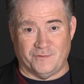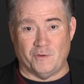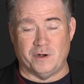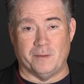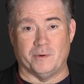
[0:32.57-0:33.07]

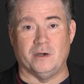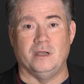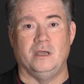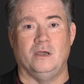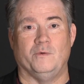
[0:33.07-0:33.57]
phone number
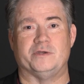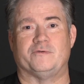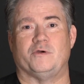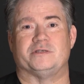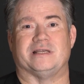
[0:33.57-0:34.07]
which
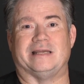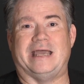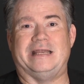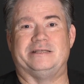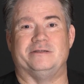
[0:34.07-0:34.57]
of course
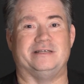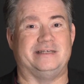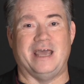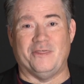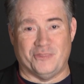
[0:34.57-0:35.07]
led to
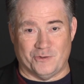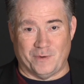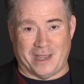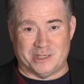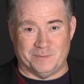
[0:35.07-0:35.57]
death
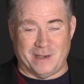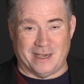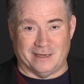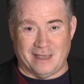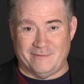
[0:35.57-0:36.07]
threats
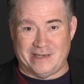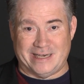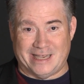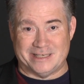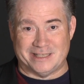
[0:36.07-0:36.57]
being levied
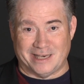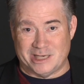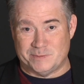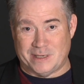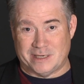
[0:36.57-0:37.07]
against the
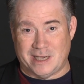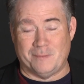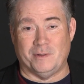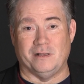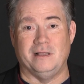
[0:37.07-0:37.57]
lesbian
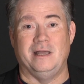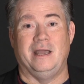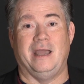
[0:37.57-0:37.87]
couple